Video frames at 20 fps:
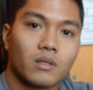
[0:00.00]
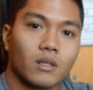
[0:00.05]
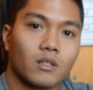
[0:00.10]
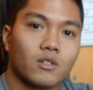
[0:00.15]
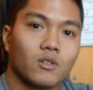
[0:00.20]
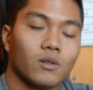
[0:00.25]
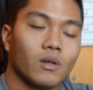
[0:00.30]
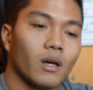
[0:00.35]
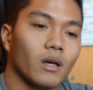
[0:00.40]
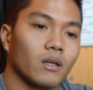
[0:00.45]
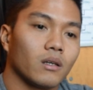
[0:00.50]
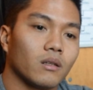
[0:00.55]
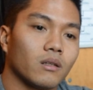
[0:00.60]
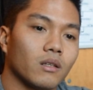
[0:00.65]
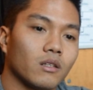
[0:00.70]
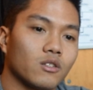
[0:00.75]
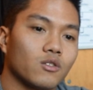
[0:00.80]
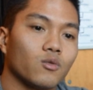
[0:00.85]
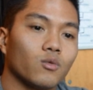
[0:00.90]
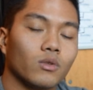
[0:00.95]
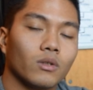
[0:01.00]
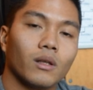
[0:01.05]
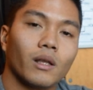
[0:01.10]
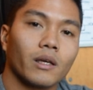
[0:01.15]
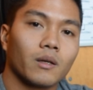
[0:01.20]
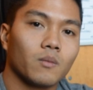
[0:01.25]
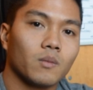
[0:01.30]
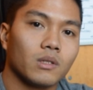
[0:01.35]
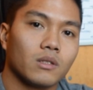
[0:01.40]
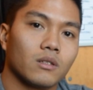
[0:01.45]
that you would
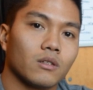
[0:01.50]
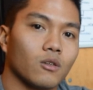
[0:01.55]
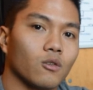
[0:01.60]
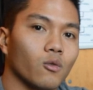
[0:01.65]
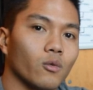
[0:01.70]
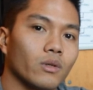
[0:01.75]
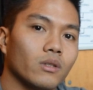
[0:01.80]
like me to go